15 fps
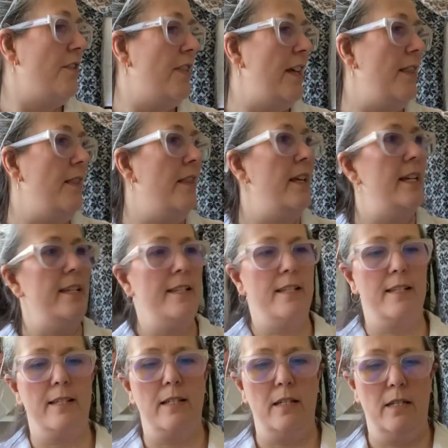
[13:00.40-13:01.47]
than
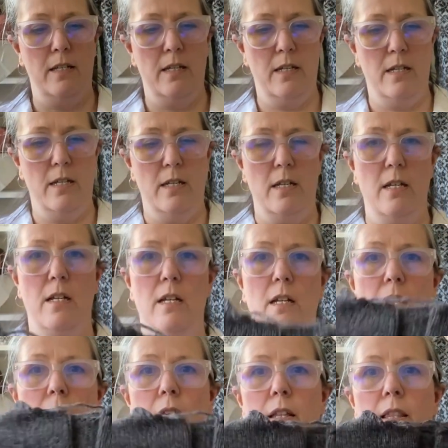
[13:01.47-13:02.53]
this
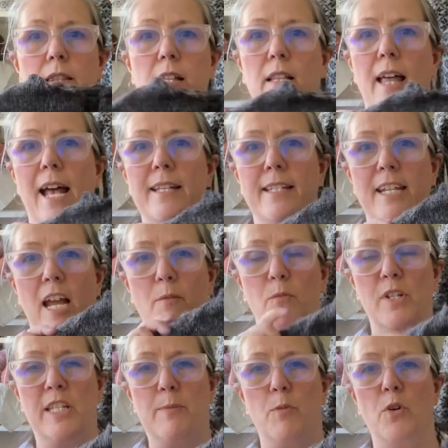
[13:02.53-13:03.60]
the last time
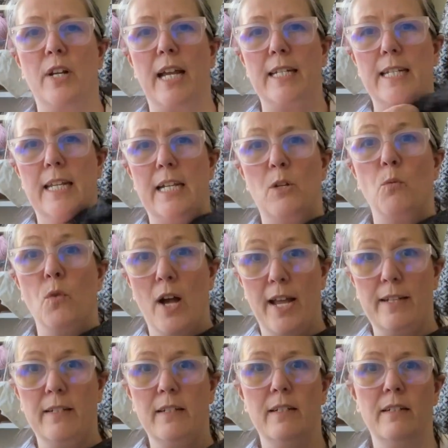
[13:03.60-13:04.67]
we spoke. I'd knitted
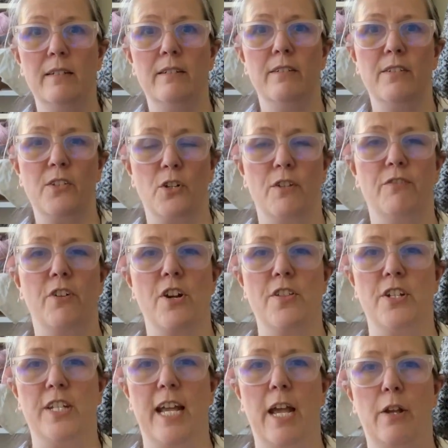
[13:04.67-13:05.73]
one sort of further
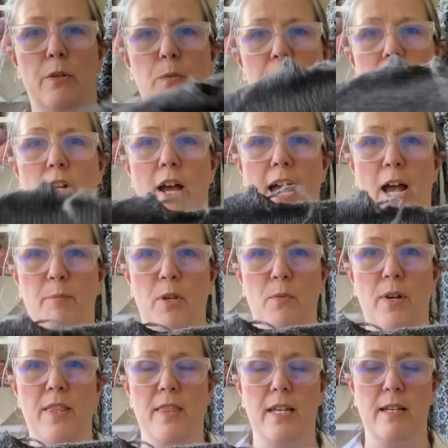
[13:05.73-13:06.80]
down, was not happy
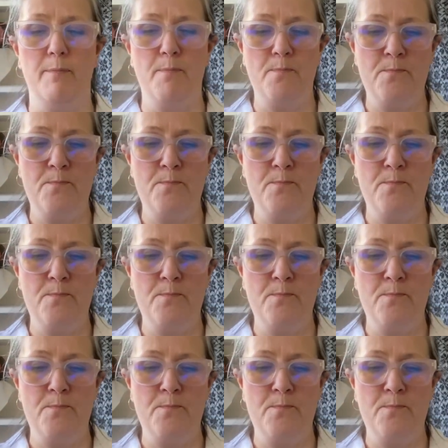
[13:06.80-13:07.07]
with it.